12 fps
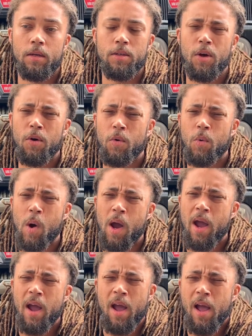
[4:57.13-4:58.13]
So
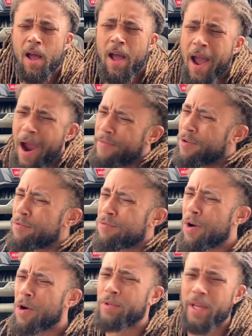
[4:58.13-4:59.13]
after
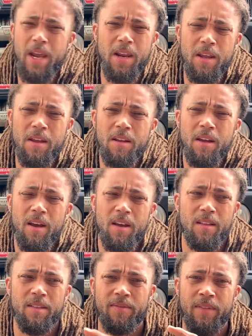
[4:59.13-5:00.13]
rotating
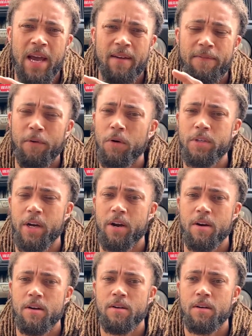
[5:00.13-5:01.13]
that full
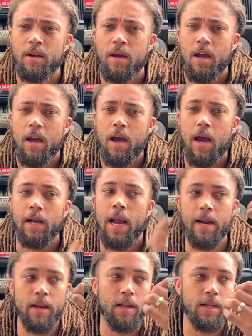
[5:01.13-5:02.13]
turn, I
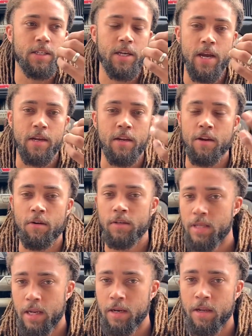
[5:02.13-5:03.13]
got in and checked and
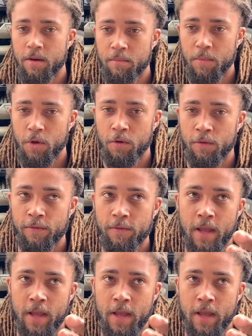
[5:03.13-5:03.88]
noticed that it didn't move.